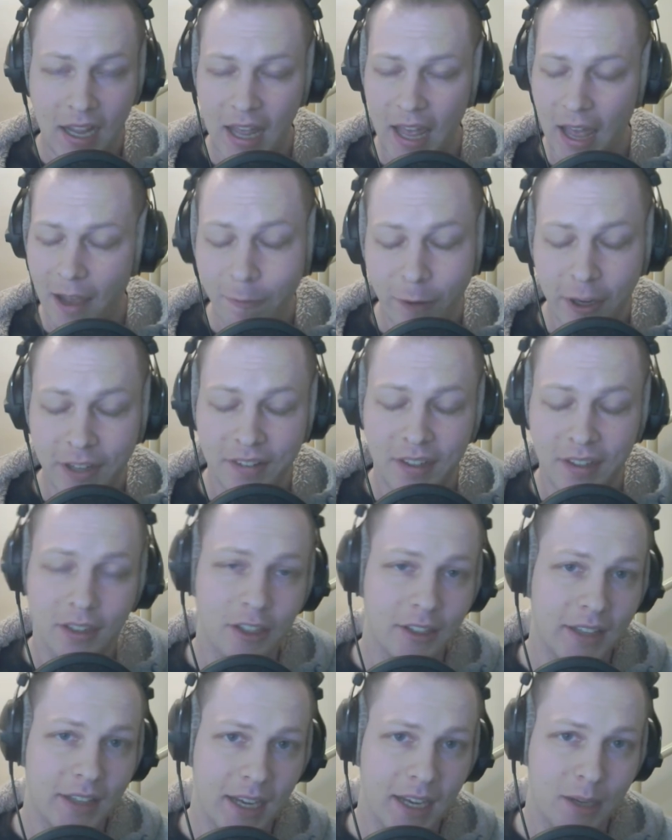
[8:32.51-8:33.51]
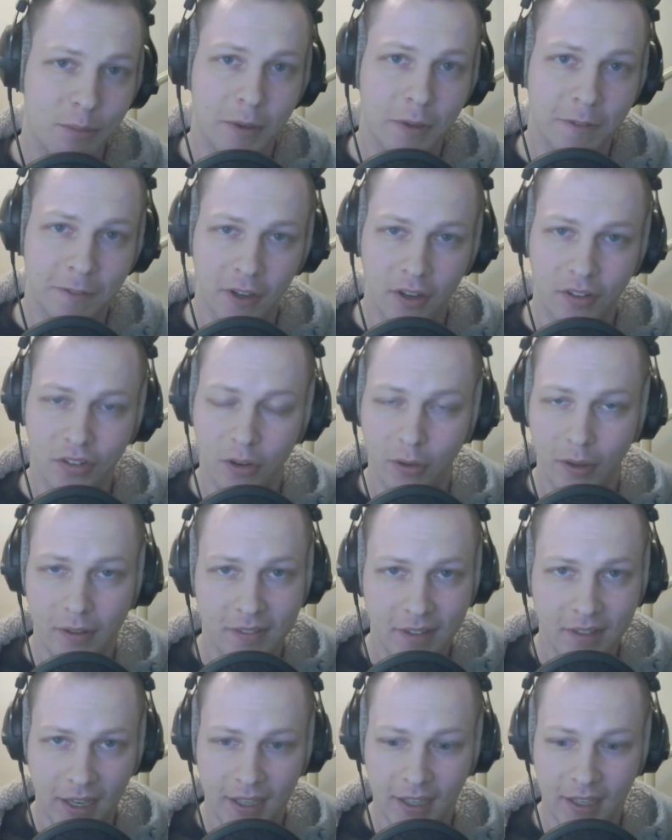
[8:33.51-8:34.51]
Every single deck prefers going
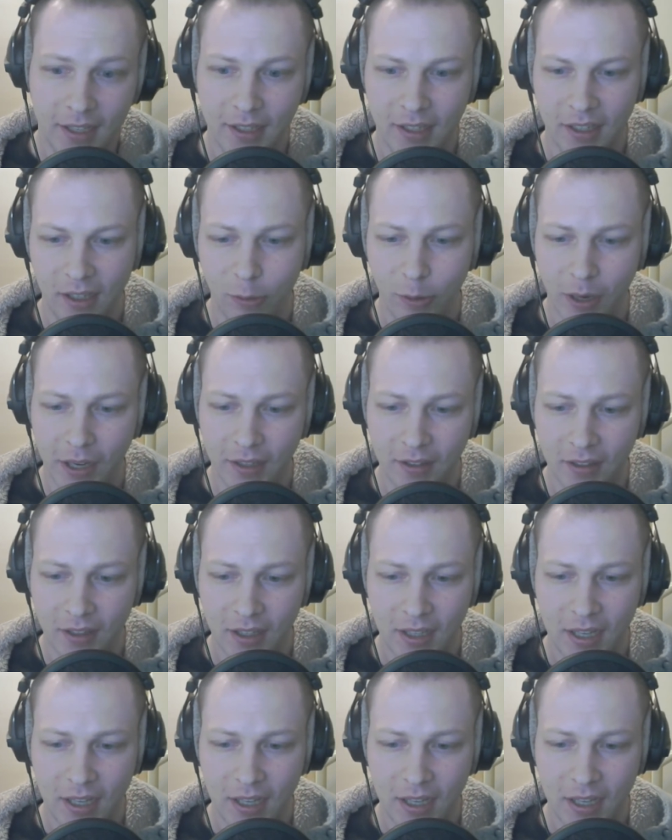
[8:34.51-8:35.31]
second in Gwent,